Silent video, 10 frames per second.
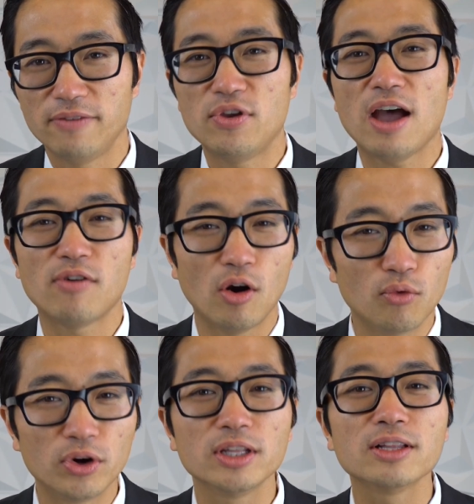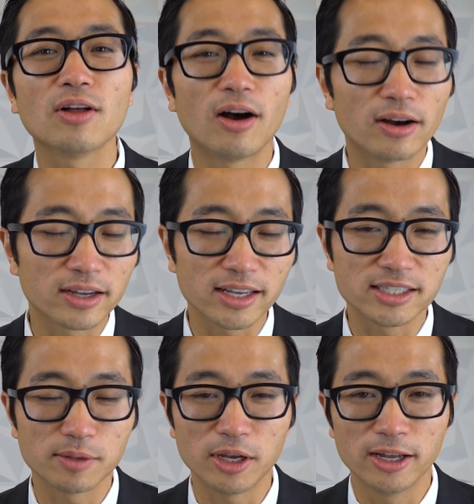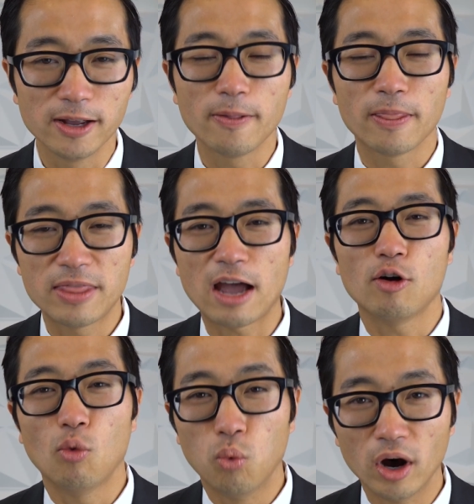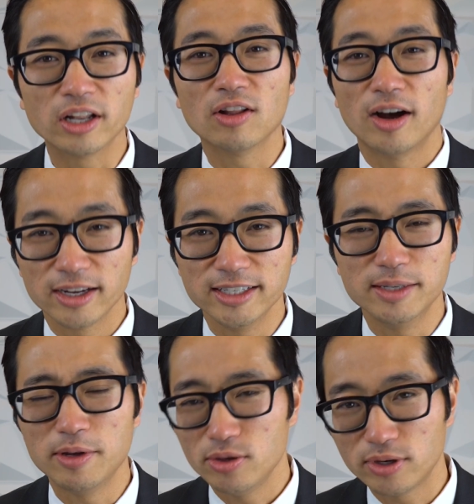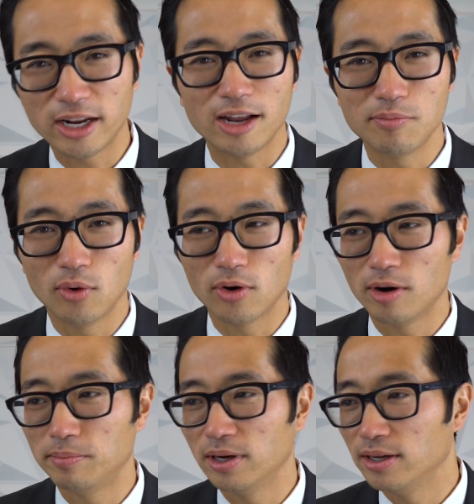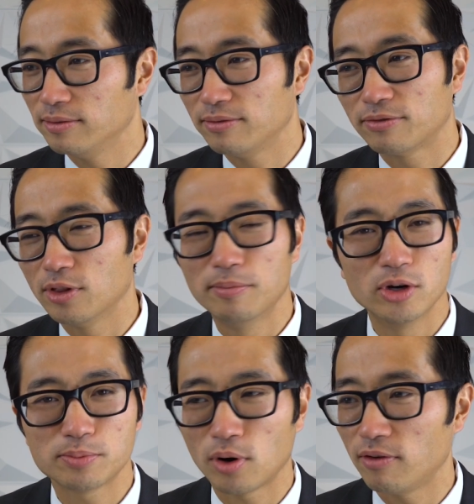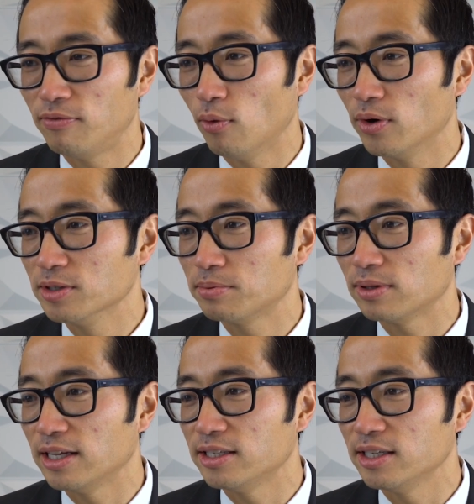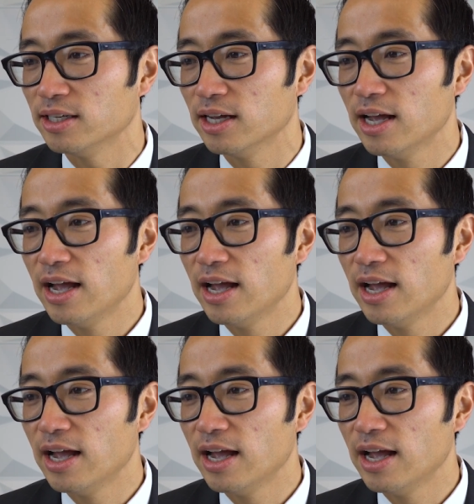If you have a really long exhibit, that one long exhibit, you can add more, but for the most part, four is plenty.